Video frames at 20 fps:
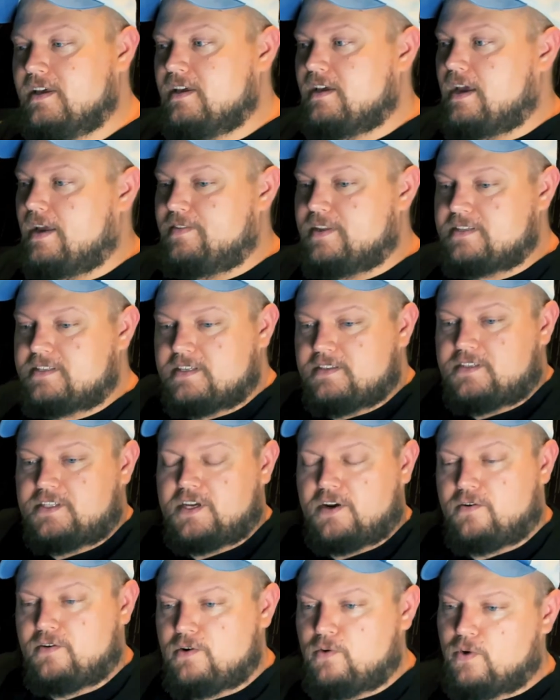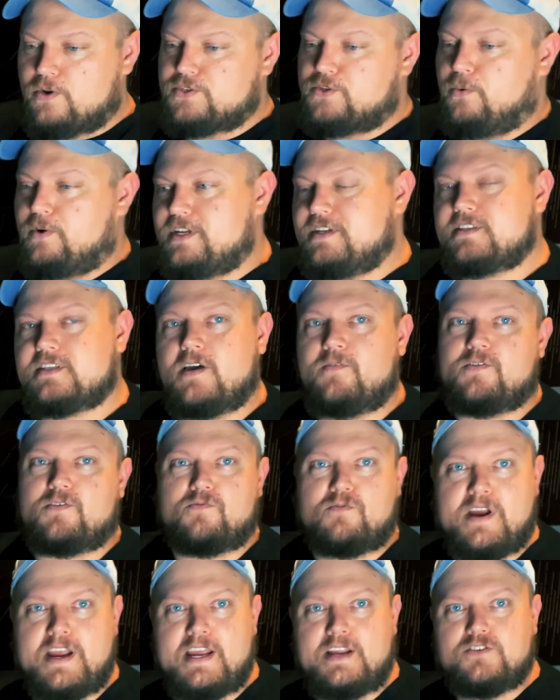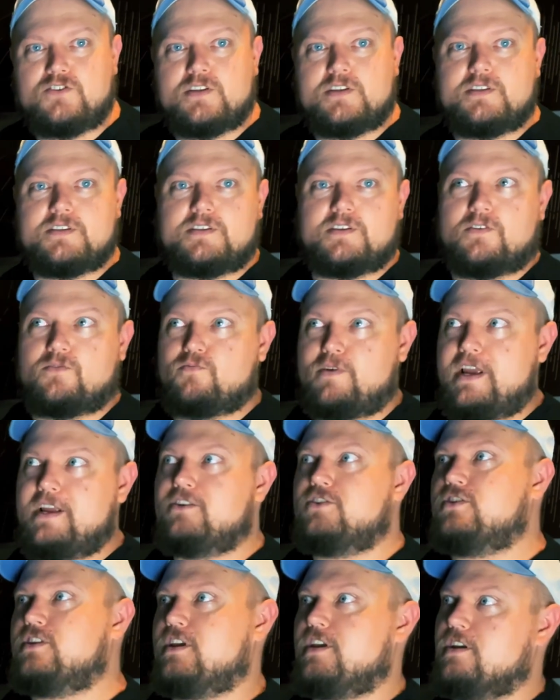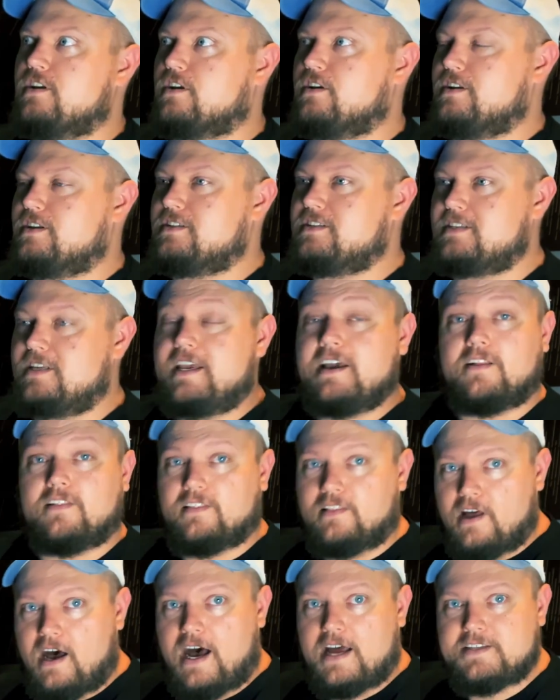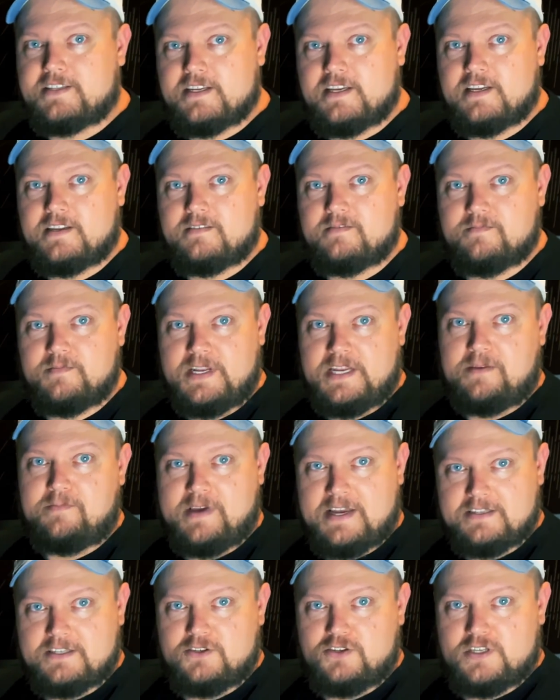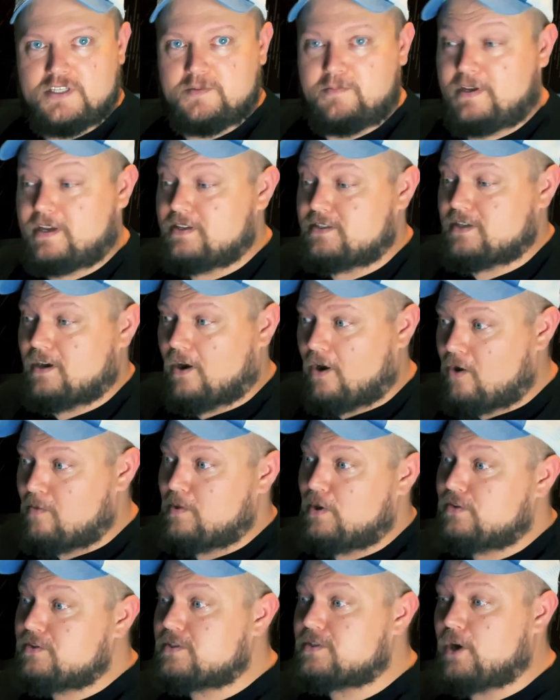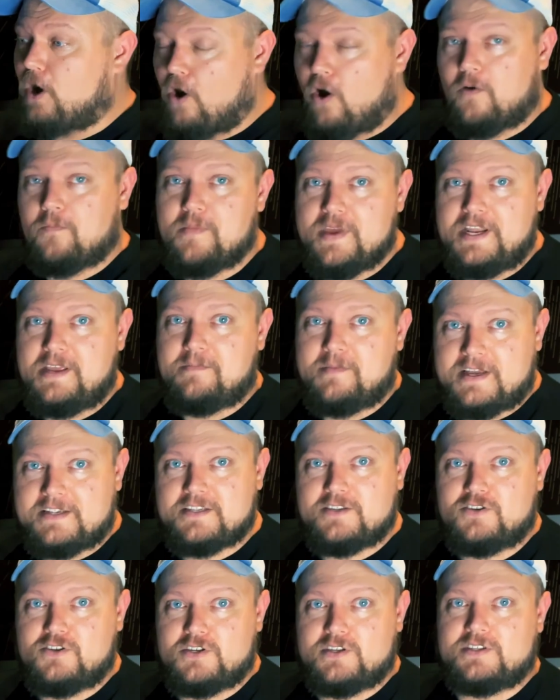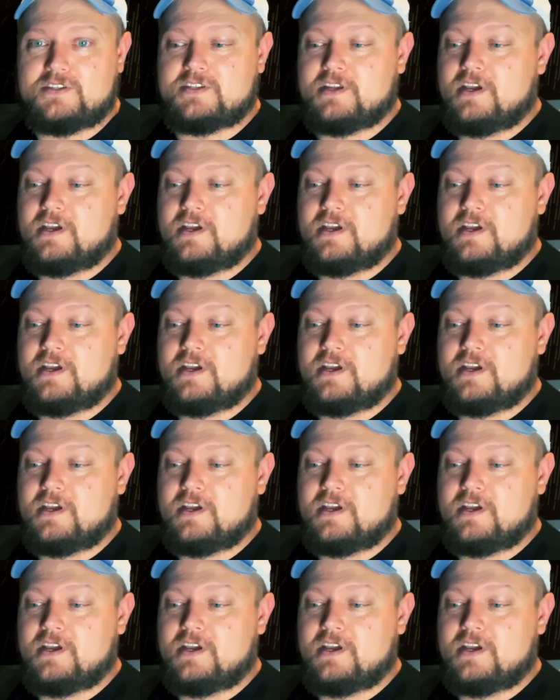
And this 0 to 127 range is a range that you're going to see a lot in MIDI messages because almost all MIDI messages